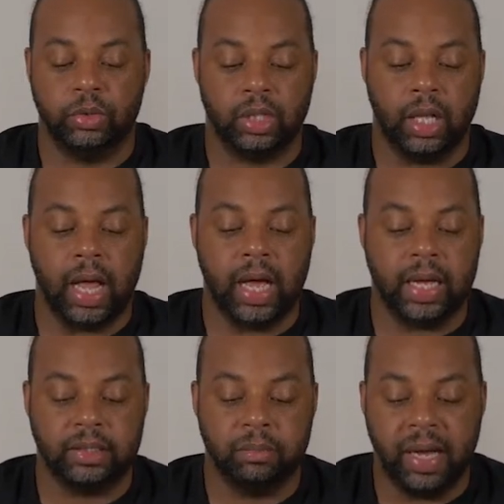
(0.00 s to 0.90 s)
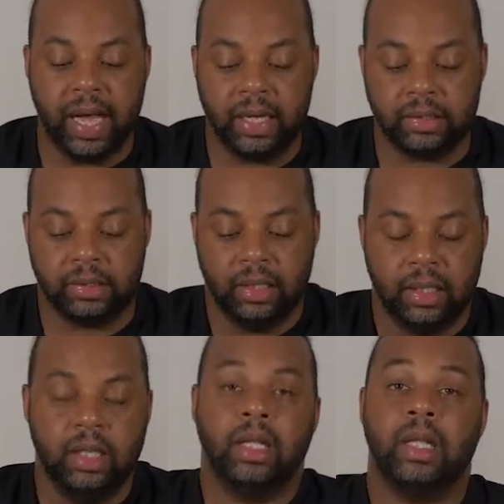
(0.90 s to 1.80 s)
July's box.
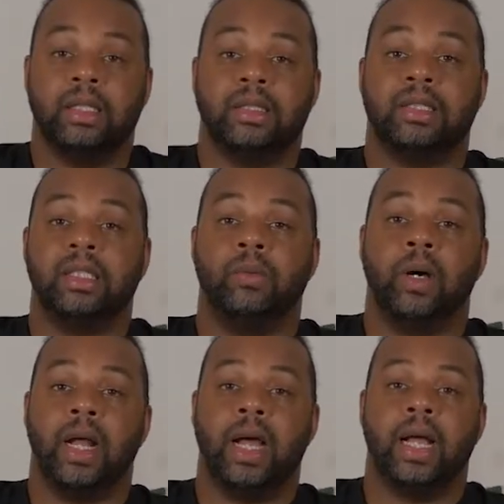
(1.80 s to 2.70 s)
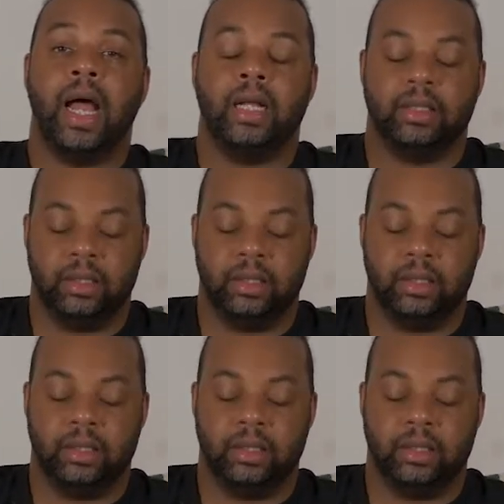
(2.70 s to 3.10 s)
Let's see what I got.